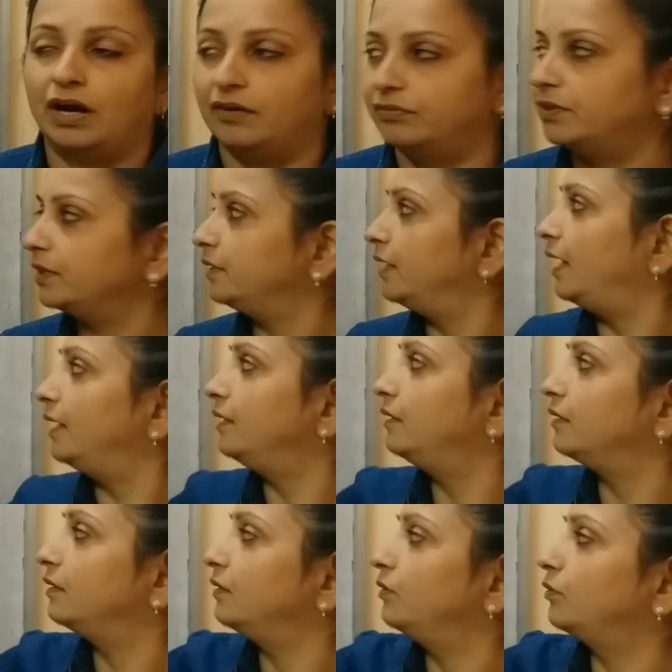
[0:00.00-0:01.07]
After that
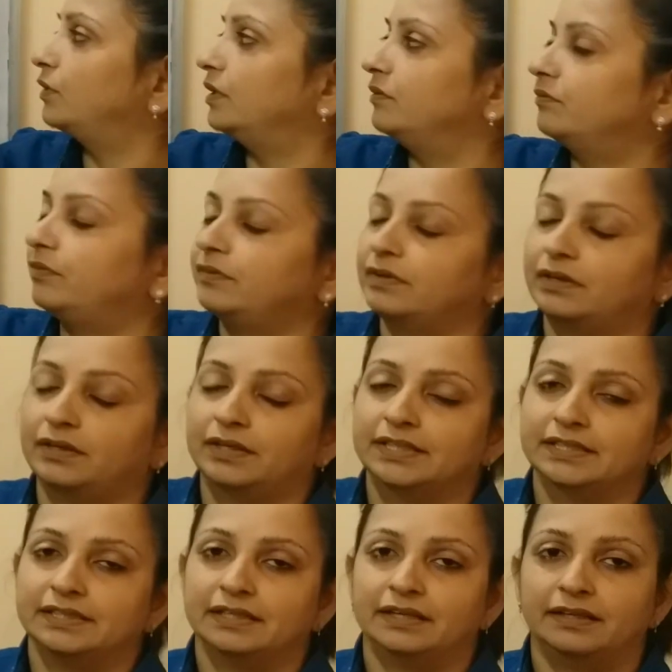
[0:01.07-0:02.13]
you can
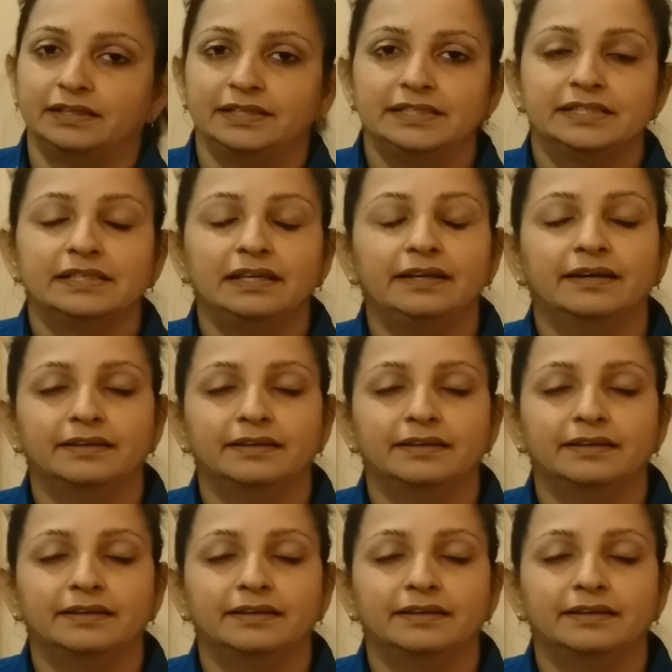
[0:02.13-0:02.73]
easily